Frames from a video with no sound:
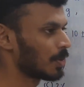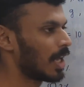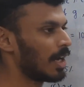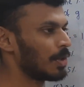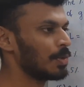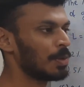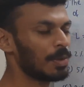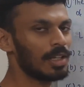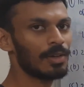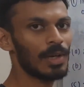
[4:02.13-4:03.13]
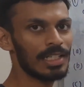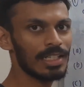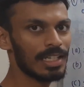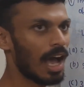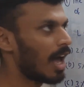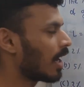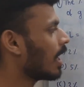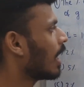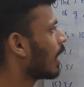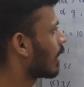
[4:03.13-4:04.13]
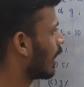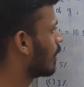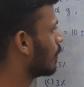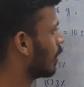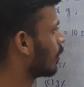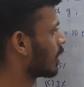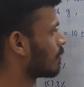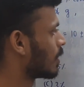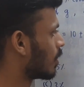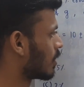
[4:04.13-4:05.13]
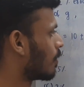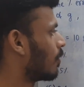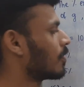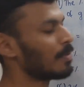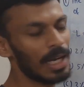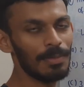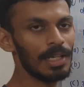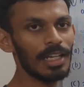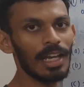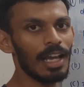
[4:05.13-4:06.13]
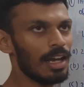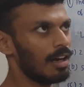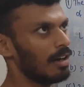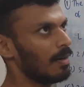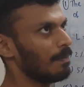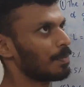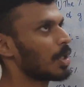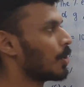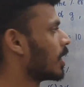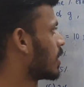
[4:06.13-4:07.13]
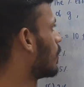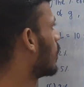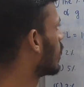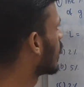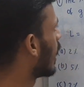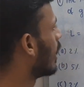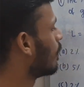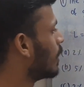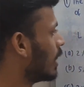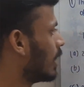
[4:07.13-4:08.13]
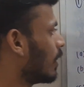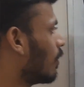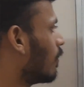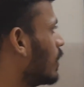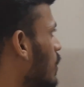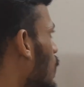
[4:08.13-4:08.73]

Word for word: so that you know the questions are credible, okay? Because some of you might be um, curious about the credibility of these